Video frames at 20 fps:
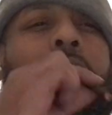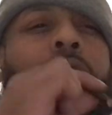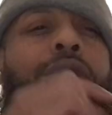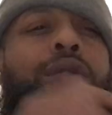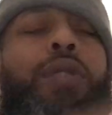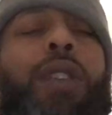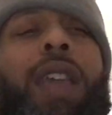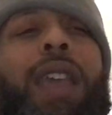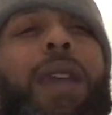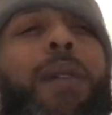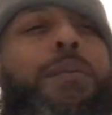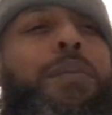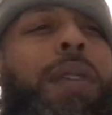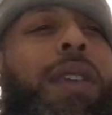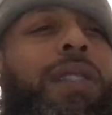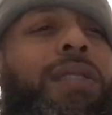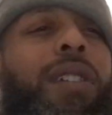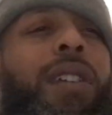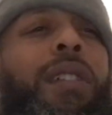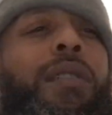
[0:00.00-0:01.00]
You can't
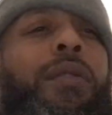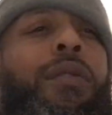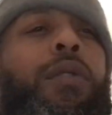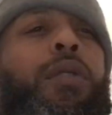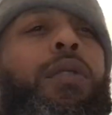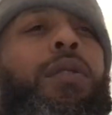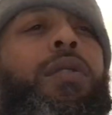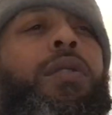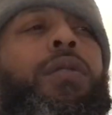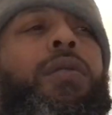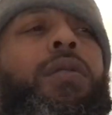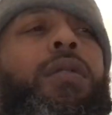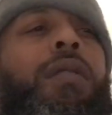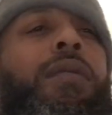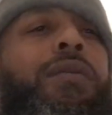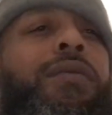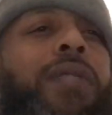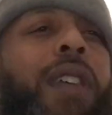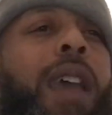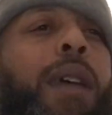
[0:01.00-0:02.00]
be there for your
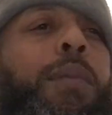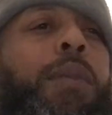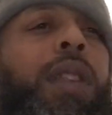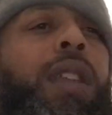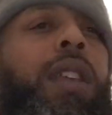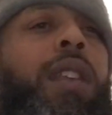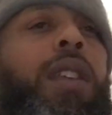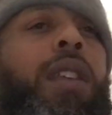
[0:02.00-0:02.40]
family.